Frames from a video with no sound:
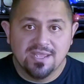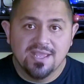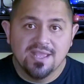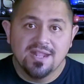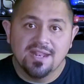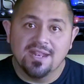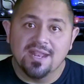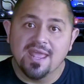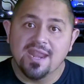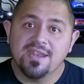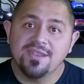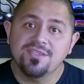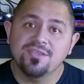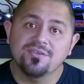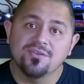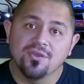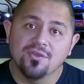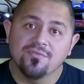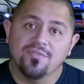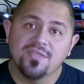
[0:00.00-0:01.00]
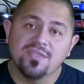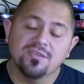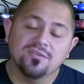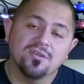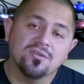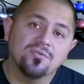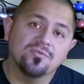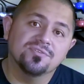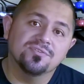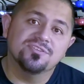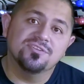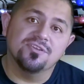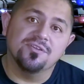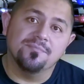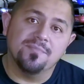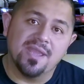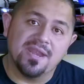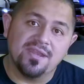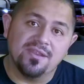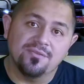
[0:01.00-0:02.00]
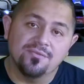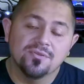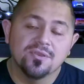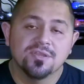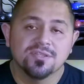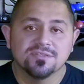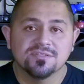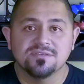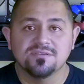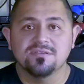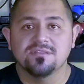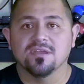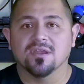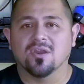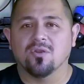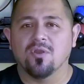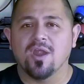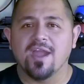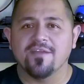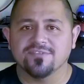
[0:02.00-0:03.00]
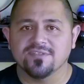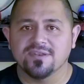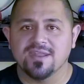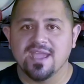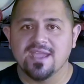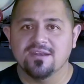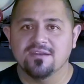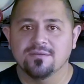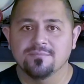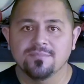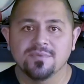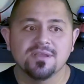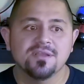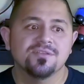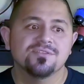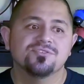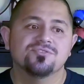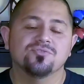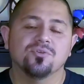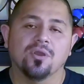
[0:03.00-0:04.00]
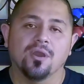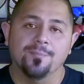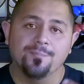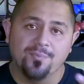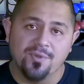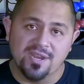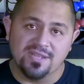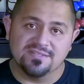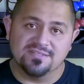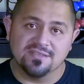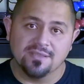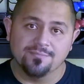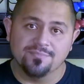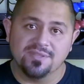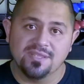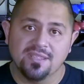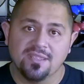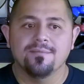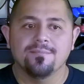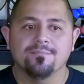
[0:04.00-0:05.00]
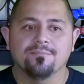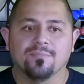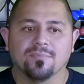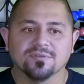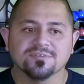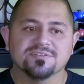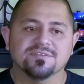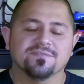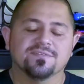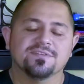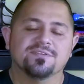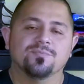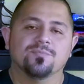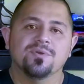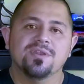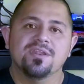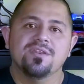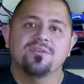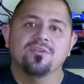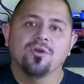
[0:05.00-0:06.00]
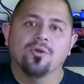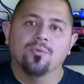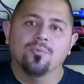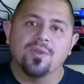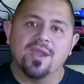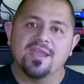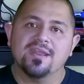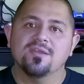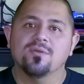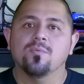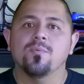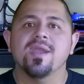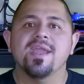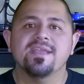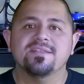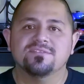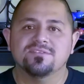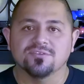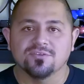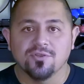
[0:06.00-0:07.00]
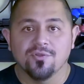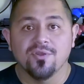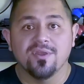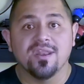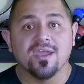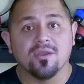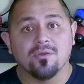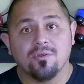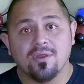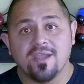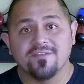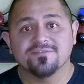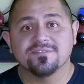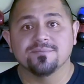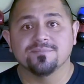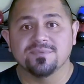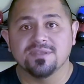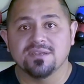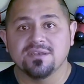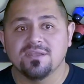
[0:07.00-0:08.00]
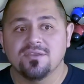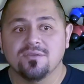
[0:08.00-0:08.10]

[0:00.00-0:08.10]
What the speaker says: letting you know that you could go into your menu to either craft an item, to upgrade something. Most of us wouldn't know right away to go in and craft something new.